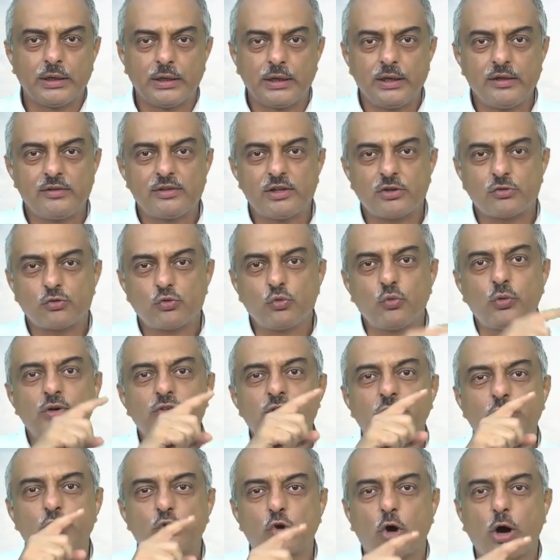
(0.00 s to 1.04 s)
He says
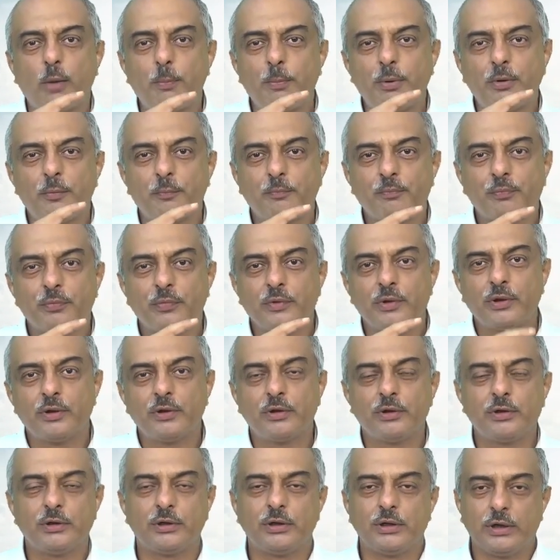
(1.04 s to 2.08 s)
towards the top,
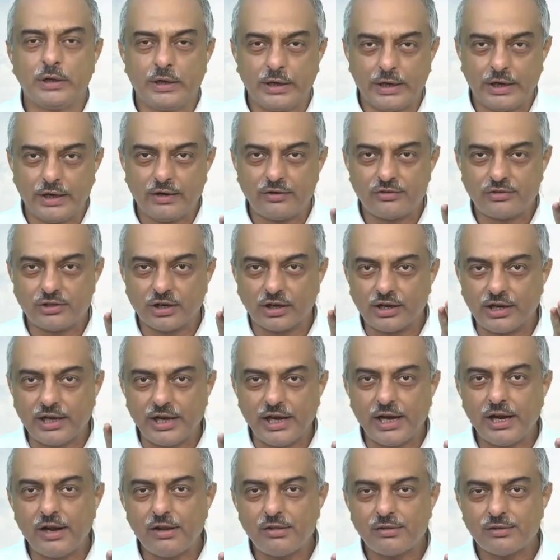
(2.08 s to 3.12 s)
it's the
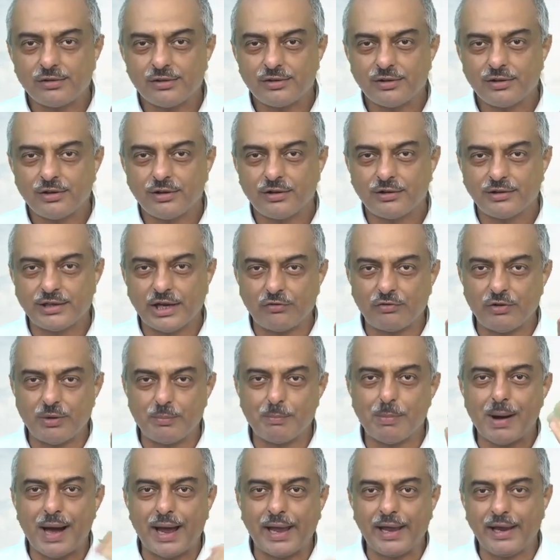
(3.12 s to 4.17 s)
greed that we
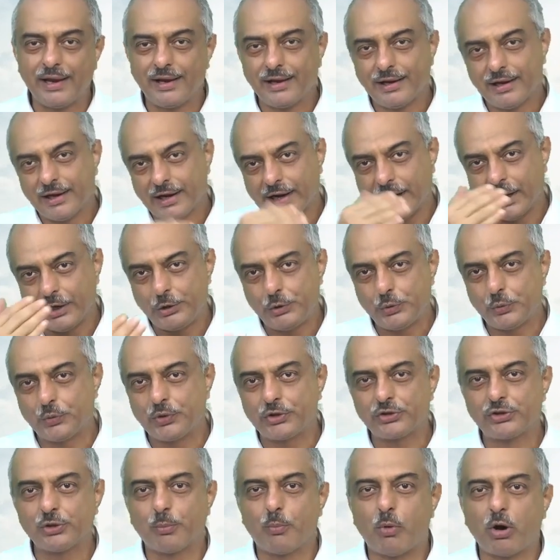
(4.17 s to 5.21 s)
buy, and
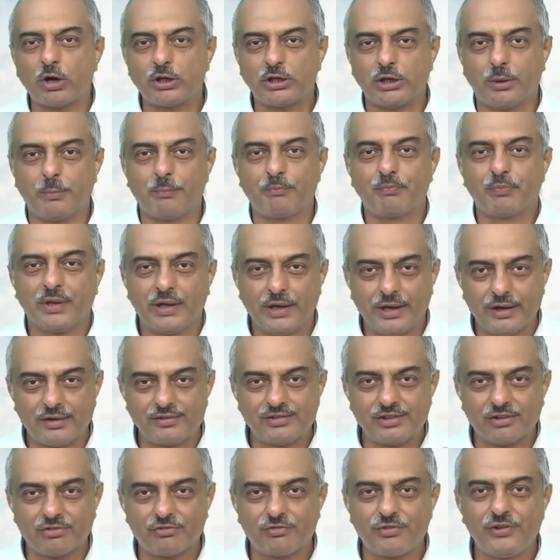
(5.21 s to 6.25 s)
towards the bottom,
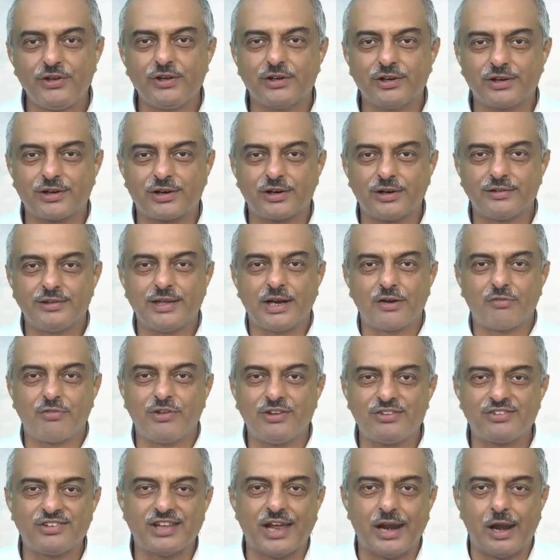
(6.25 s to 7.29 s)
it's the fear that
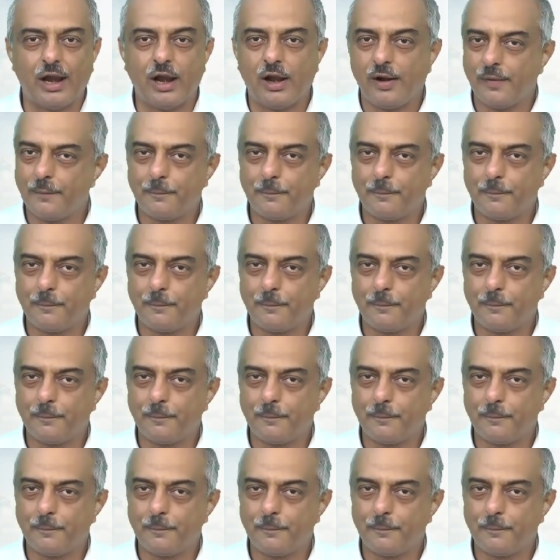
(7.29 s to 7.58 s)
we sell.